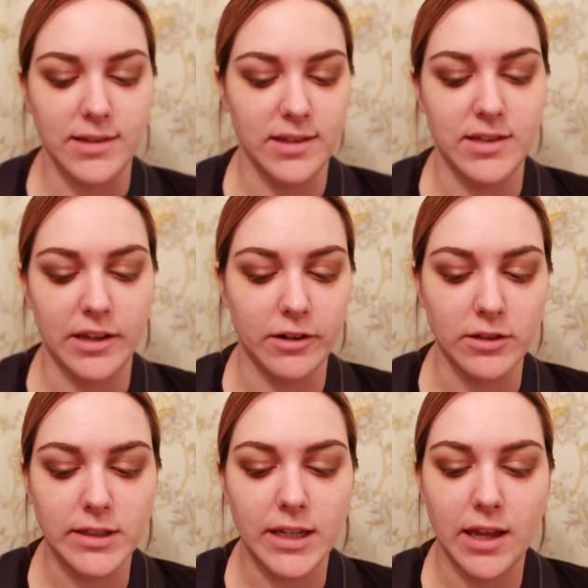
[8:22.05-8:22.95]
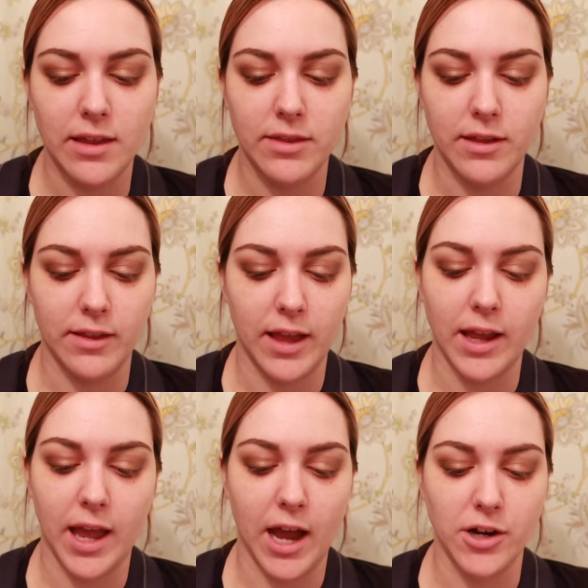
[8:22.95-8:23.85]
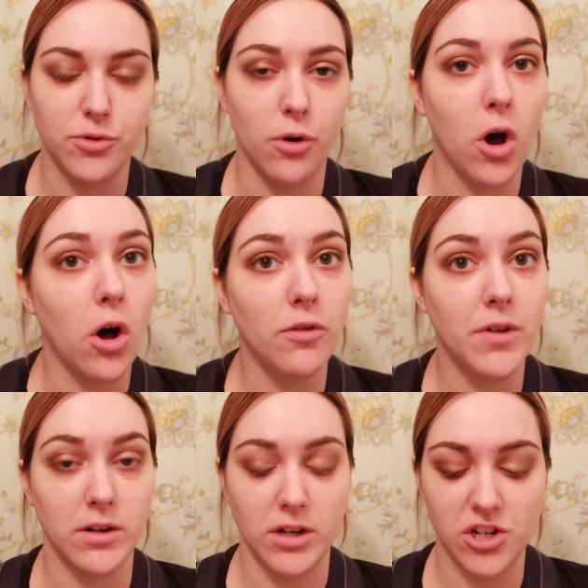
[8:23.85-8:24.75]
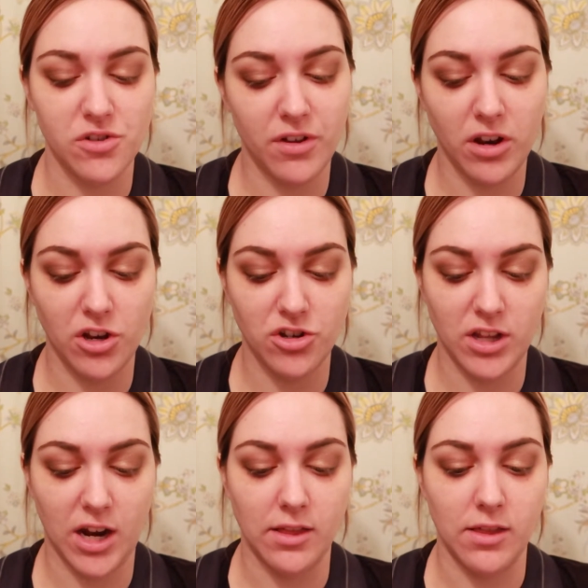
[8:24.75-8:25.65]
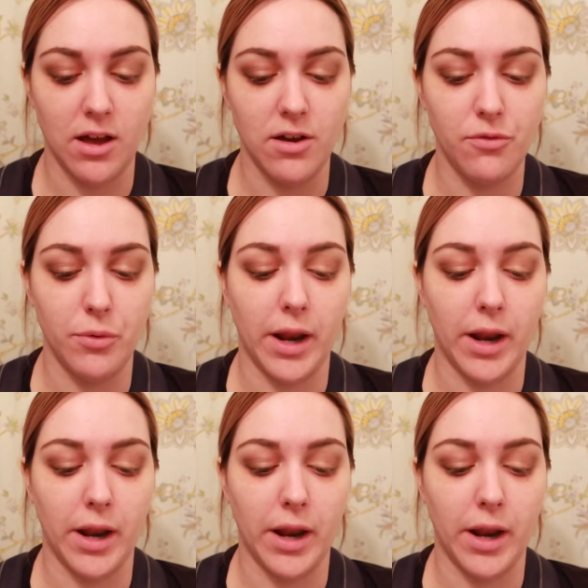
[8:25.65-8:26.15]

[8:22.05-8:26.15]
necessarily the like actual foundation that I love.